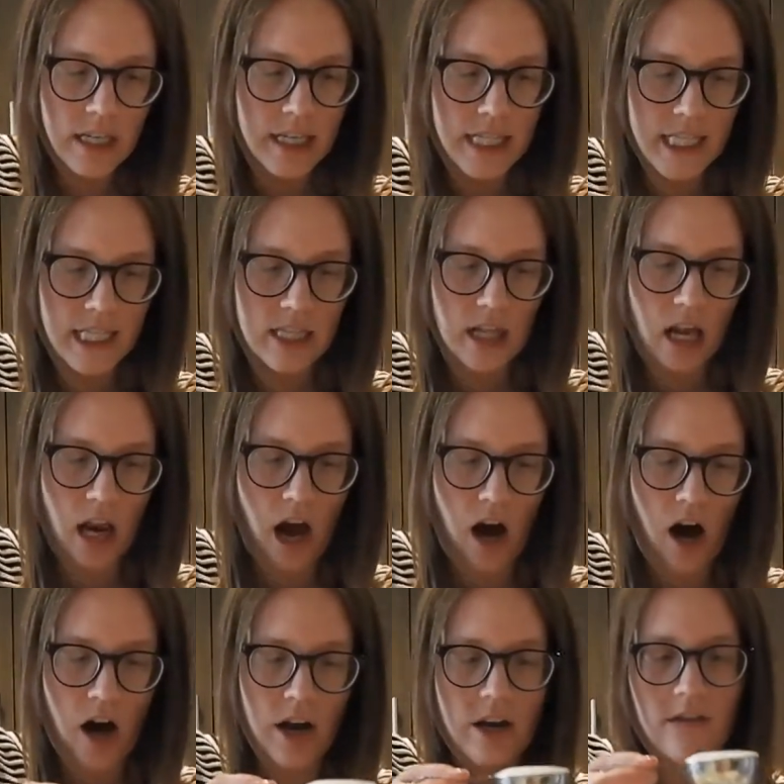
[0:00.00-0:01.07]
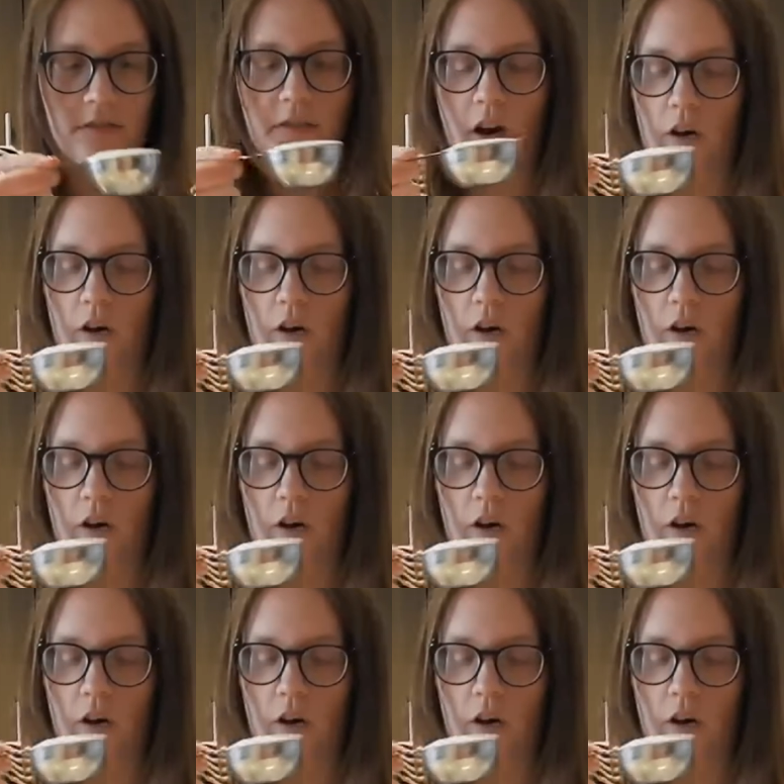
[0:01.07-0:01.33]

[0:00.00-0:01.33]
It's the life.